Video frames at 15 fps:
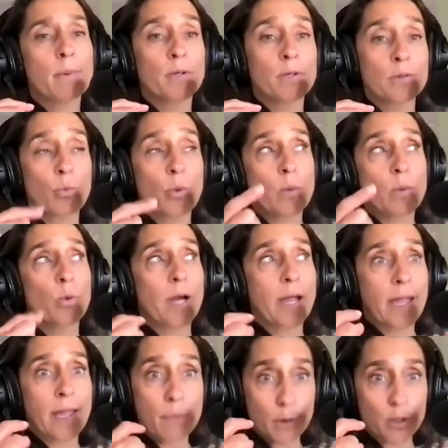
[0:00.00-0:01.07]
to, when we're
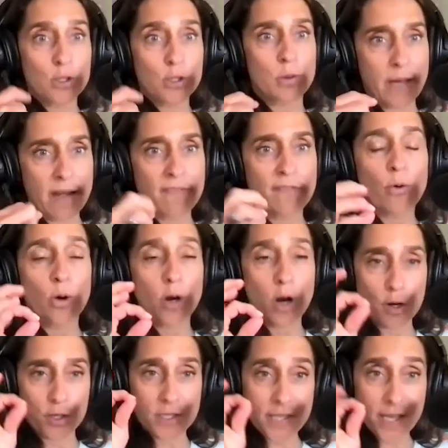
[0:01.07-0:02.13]
able to do that for
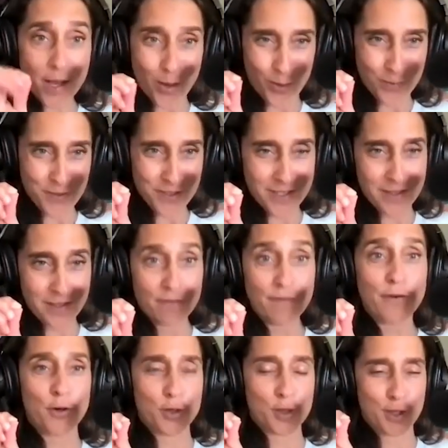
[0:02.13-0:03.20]
ourselves,
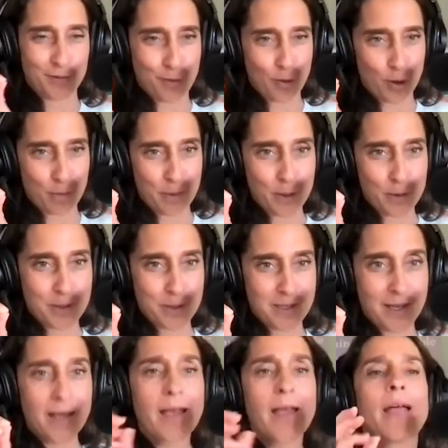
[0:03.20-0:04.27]
first and foremost,
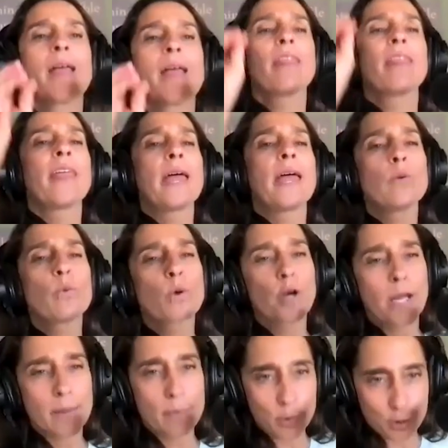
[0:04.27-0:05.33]
then we're
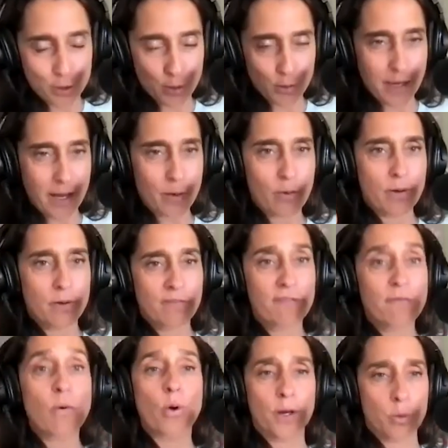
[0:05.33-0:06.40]
able to do that
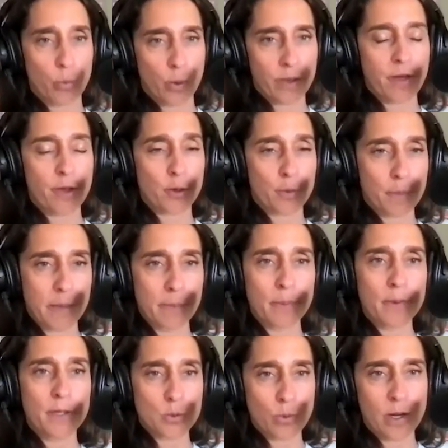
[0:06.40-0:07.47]
for and with other
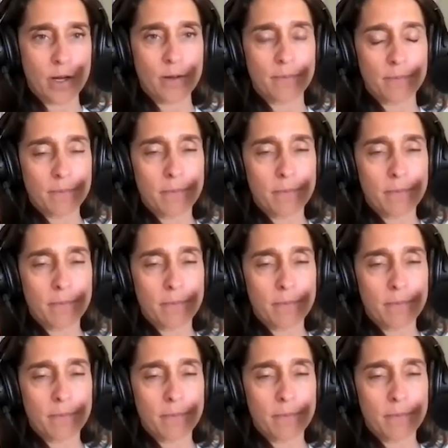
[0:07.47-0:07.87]
people as well. Mm-hmm.